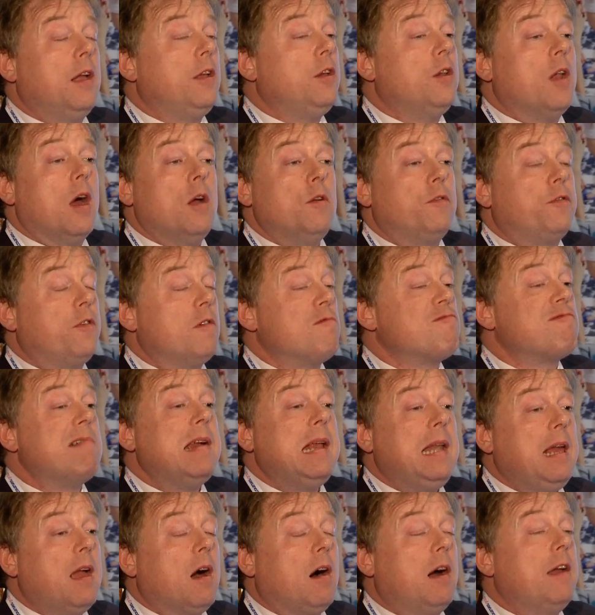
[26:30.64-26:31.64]
you know, for
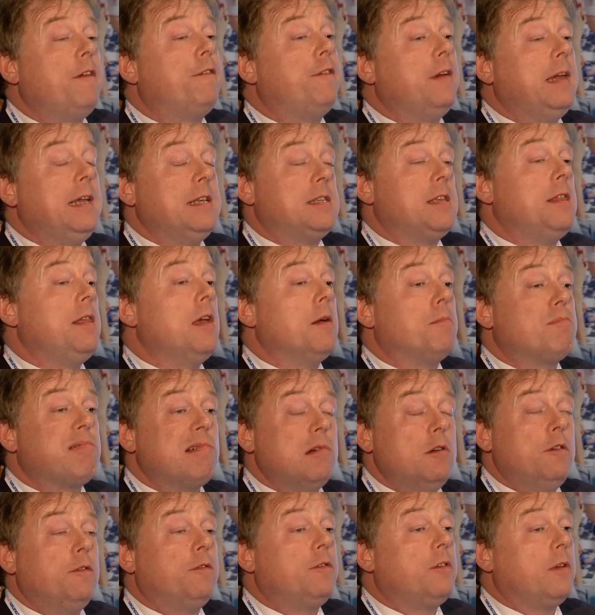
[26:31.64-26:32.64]
really high fees in the
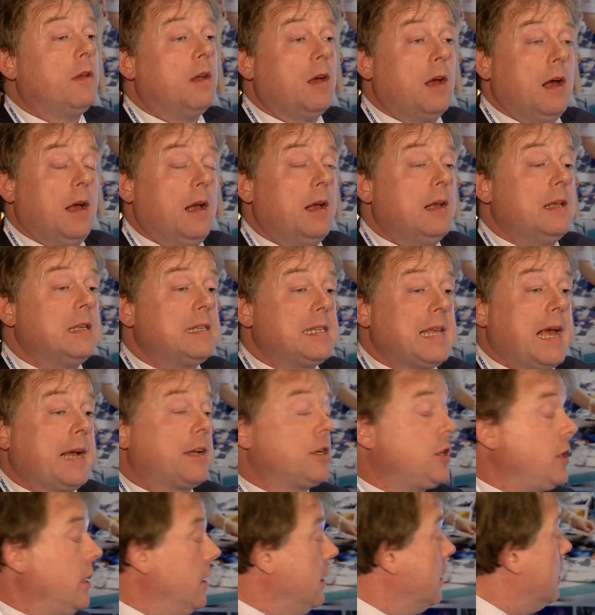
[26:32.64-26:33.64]
approved
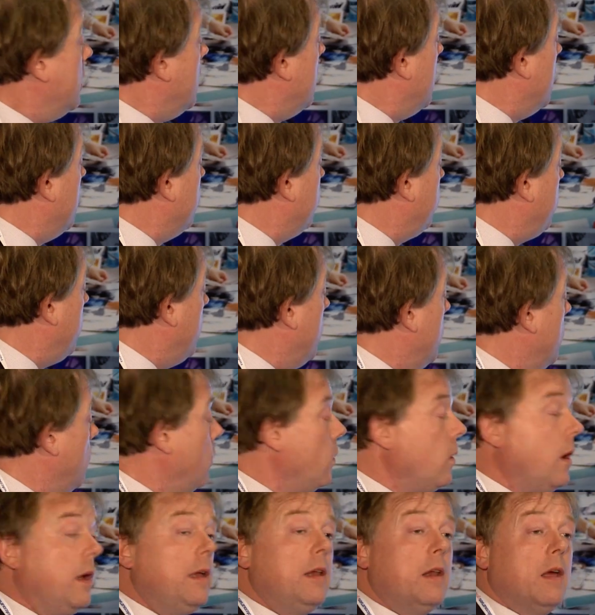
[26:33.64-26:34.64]
section
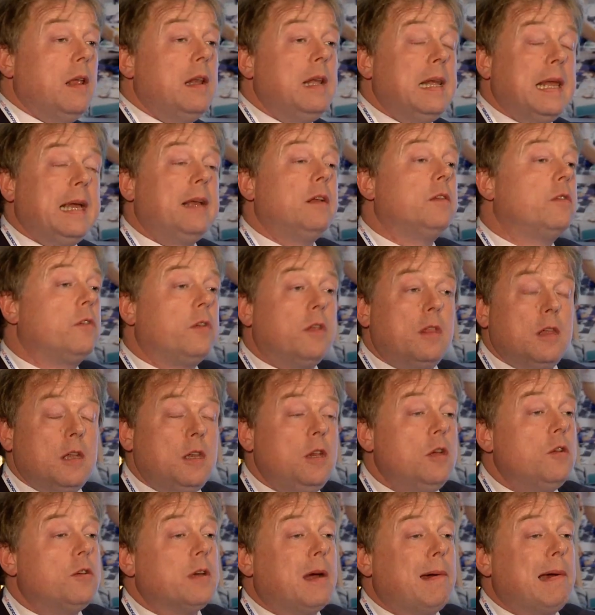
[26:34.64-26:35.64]
to, you know, link to
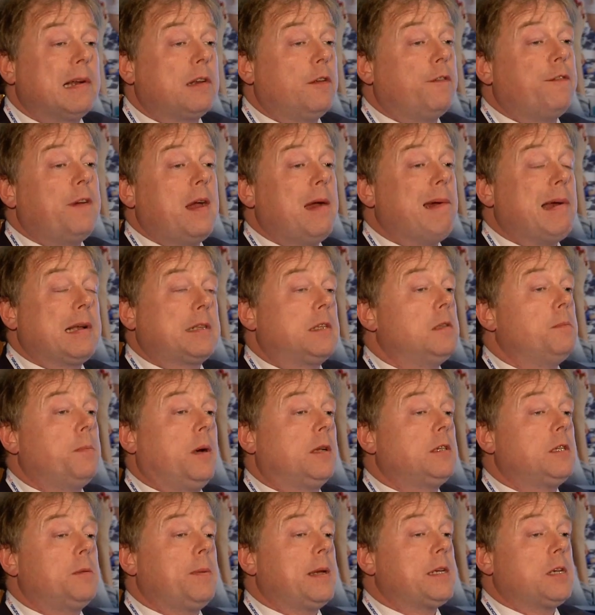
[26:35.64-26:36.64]
the new Director of Fair Access and
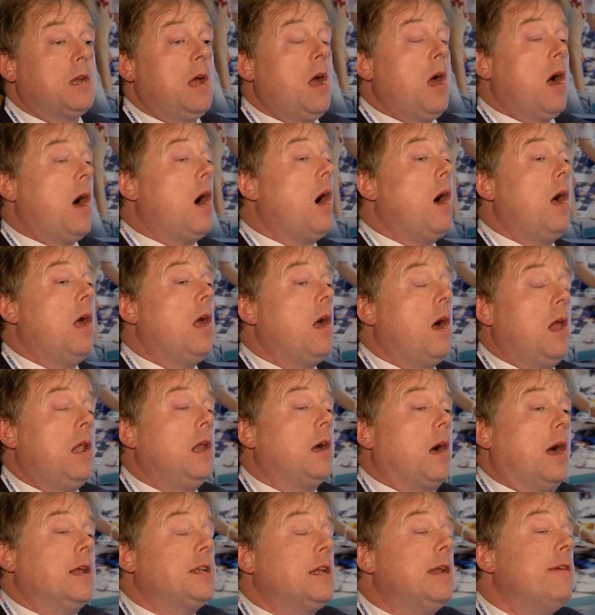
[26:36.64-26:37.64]
Participation.
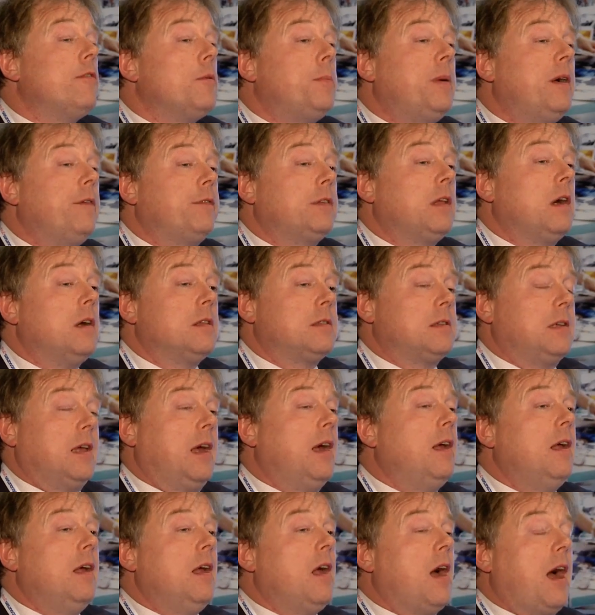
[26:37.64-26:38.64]
Look, I don't have the perfect
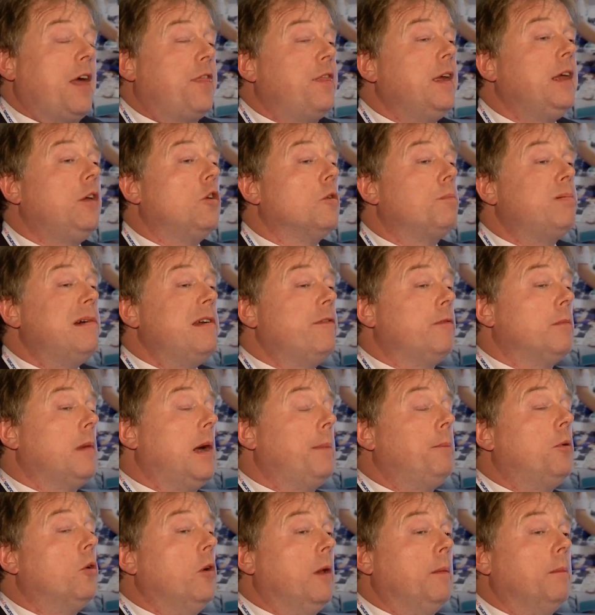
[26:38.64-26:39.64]
answer. I think you're proving
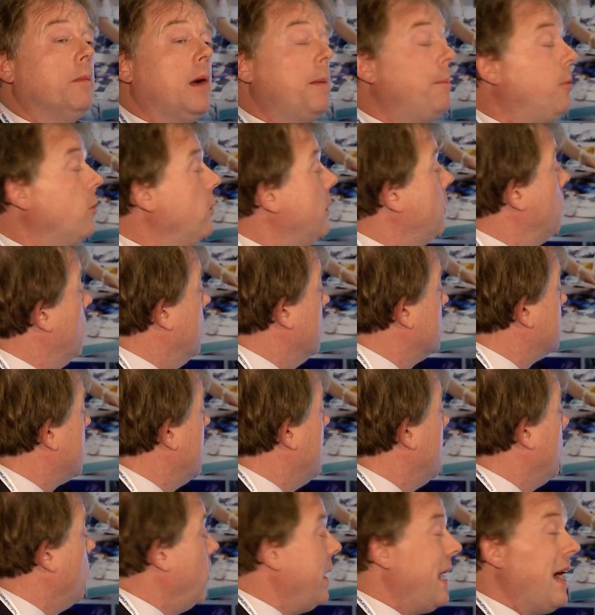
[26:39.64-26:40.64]
my point. My point
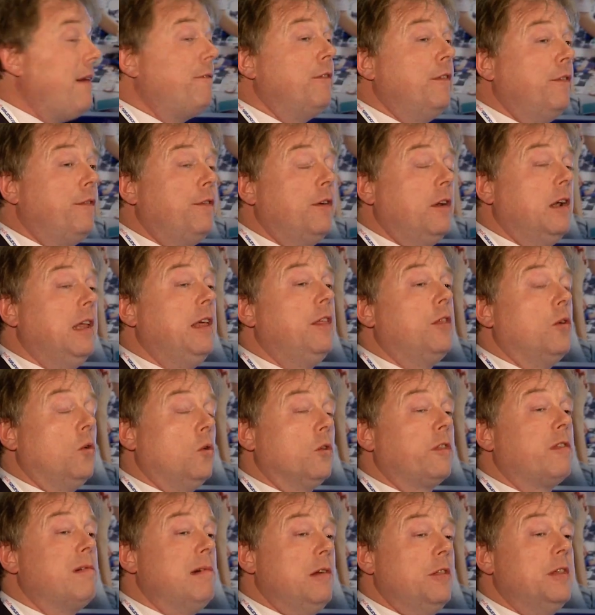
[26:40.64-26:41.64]
was we haven't fully
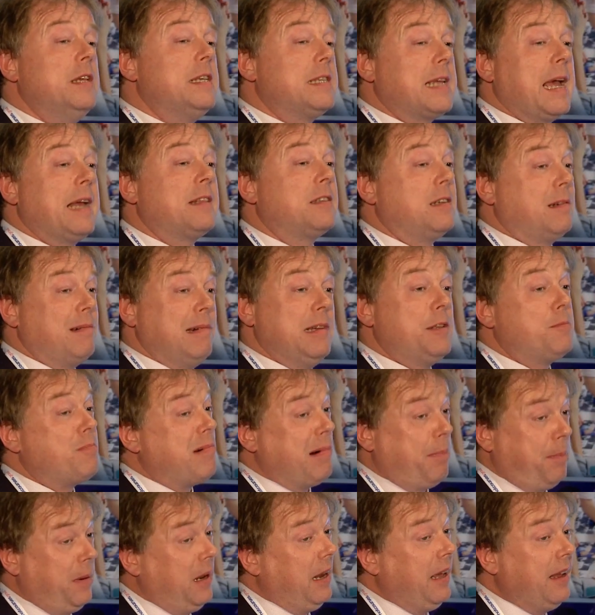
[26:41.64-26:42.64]
thought through these categories
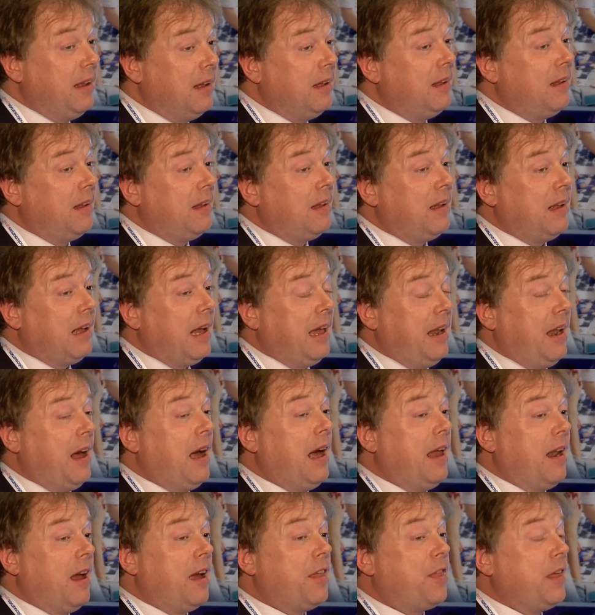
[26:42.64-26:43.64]
properly.
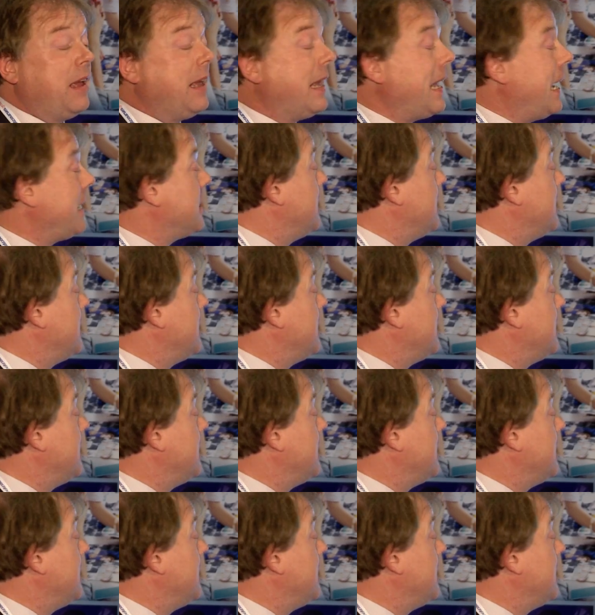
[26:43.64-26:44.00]
And I think